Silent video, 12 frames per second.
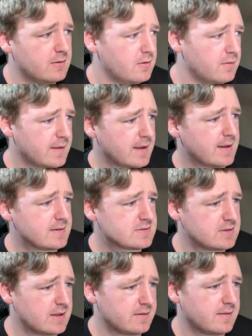all that.
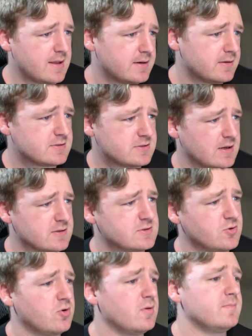So yeah, the ladder. So yeah,
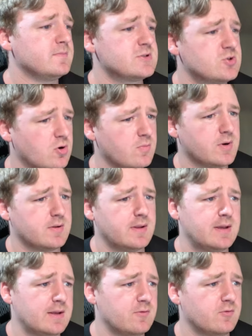Storm Storm are
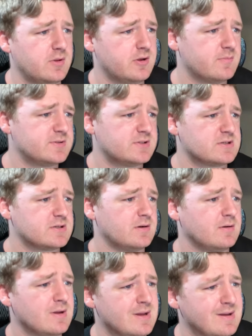like in really good
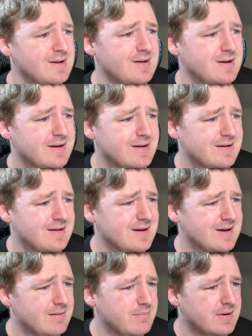position.
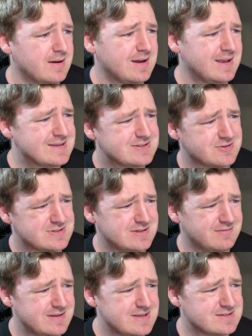Um, I guess there
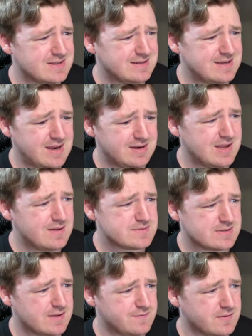still is like ten games
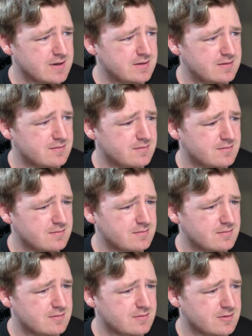left, right?
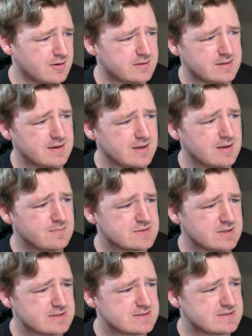Or not ten
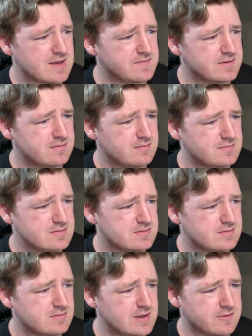games, like
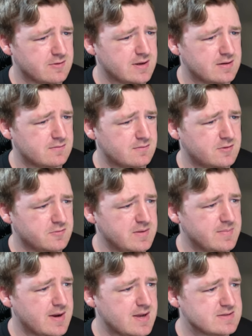seven. Yeah, they're at three
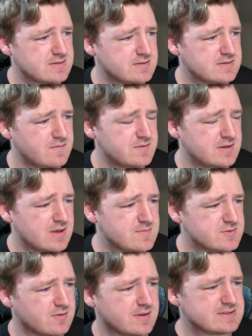buys in seventeen
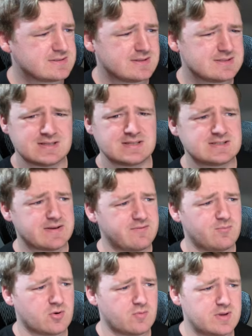games, so like seven
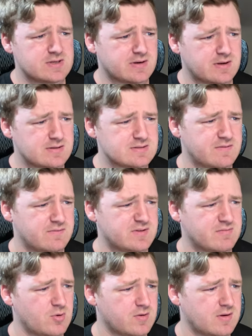more weeks, right? Seven,
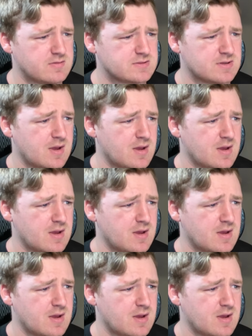seven more rounds.